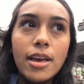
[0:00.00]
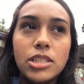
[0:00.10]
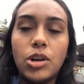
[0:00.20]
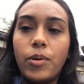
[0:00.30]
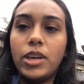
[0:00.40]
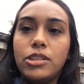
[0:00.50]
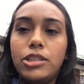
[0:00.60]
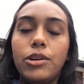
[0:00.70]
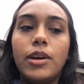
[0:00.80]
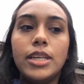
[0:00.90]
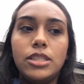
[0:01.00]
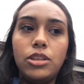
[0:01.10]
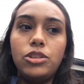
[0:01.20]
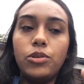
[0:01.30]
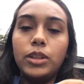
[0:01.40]
So what you do is
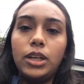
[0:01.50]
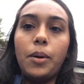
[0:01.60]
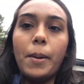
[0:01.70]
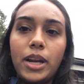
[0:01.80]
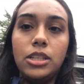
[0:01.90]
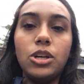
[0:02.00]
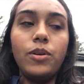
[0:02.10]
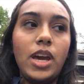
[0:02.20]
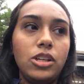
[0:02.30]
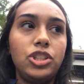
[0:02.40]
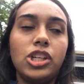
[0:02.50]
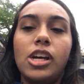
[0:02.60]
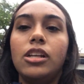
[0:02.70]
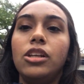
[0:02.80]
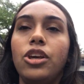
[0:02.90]
you do a little money
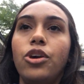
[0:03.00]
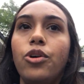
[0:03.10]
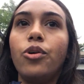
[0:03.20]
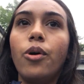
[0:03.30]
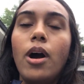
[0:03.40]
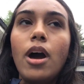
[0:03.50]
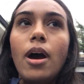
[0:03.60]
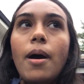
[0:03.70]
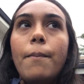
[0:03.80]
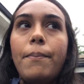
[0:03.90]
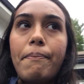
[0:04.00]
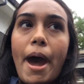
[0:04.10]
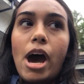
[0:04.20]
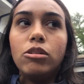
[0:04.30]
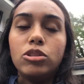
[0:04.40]
donation. You
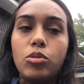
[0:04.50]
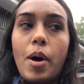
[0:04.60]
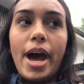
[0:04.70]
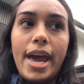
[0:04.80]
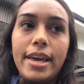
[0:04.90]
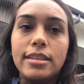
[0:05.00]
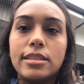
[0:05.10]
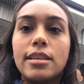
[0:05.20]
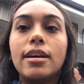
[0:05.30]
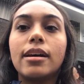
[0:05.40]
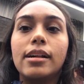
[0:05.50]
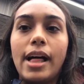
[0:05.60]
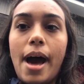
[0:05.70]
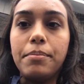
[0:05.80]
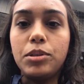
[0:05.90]
bow twice,
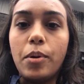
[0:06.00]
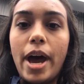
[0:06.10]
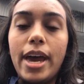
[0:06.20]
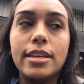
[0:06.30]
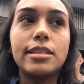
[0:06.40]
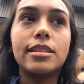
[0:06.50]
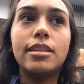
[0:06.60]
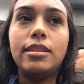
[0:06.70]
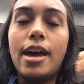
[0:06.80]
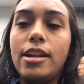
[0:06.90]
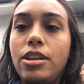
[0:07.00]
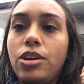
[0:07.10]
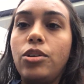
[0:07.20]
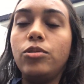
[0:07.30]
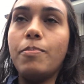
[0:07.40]
clap twice, then
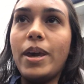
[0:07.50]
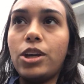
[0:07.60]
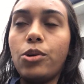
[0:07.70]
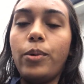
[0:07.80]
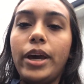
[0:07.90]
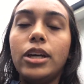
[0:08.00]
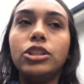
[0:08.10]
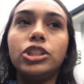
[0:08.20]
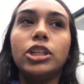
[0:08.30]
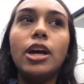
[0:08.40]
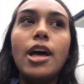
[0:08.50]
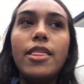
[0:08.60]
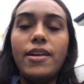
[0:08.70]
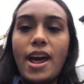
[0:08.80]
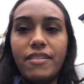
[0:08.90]
you make your wish.
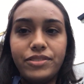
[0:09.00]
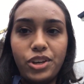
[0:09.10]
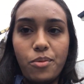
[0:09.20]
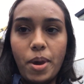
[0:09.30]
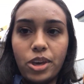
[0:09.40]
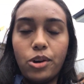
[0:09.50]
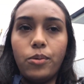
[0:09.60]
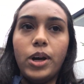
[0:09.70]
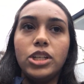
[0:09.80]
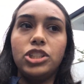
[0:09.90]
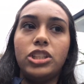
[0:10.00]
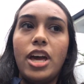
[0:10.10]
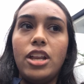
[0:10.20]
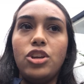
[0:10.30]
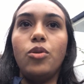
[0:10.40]
Then after you make your wish,
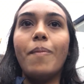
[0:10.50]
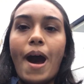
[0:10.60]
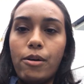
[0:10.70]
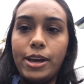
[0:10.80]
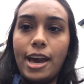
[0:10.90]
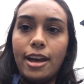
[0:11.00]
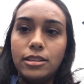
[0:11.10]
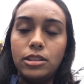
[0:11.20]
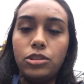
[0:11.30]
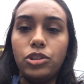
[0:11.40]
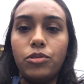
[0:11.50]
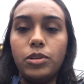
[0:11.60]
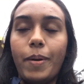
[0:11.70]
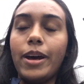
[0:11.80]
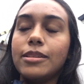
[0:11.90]
then you bow again to show
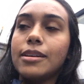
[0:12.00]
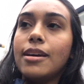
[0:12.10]
respect.